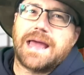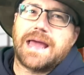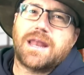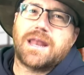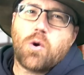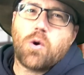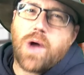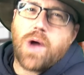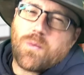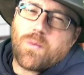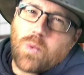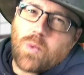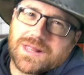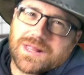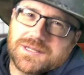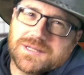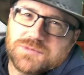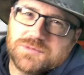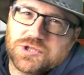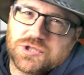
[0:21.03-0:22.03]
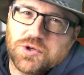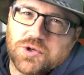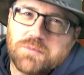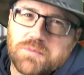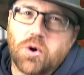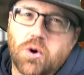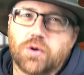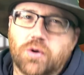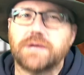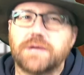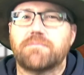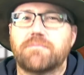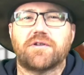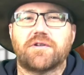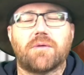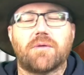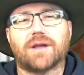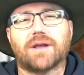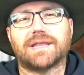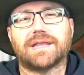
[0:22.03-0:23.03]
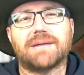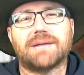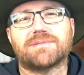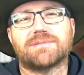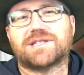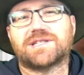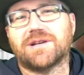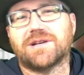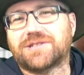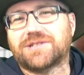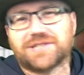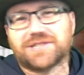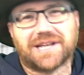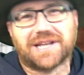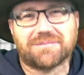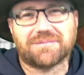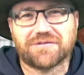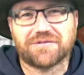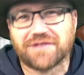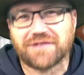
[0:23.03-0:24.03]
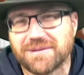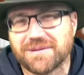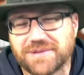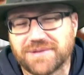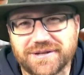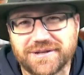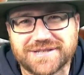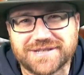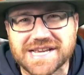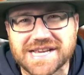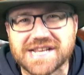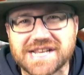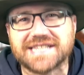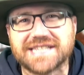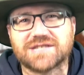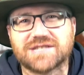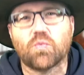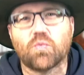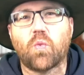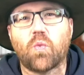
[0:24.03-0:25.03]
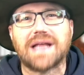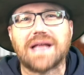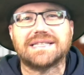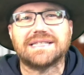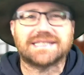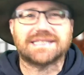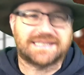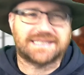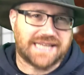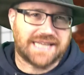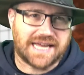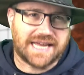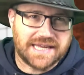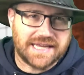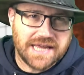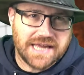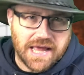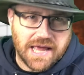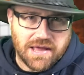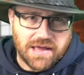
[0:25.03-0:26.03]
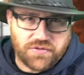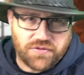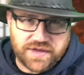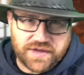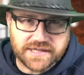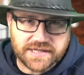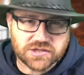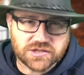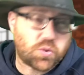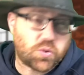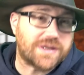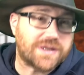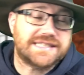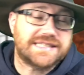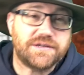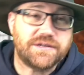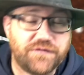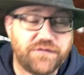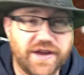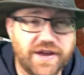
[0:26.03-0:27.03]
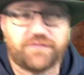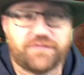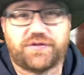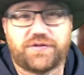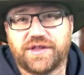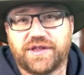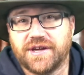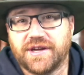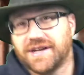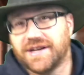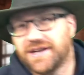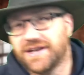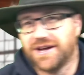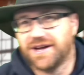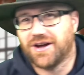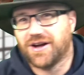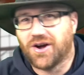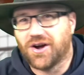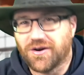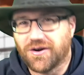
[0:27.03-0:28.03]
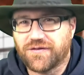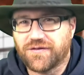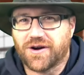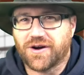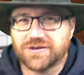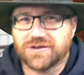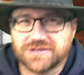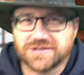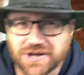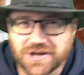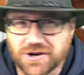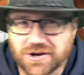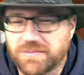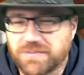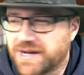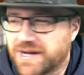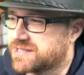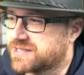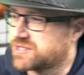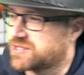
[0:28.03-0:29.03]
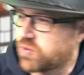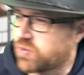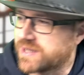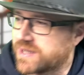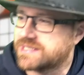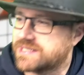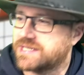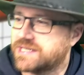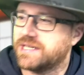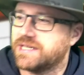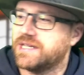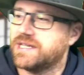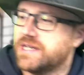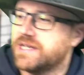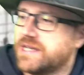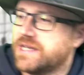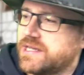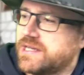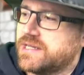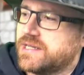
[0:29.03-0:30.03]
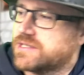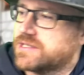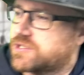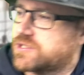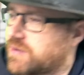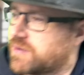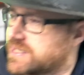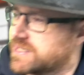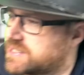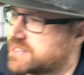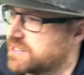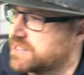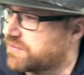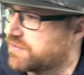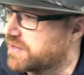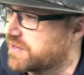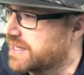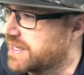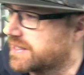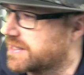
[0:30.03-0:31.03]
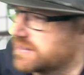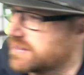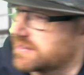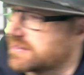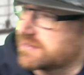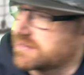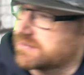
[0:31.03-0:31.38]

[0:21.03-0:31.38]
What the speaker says: Hello and welcome to Morning Brew on Labour Social. I'm Graham Hughes. It is Wednesday, the 25th of October 2023. And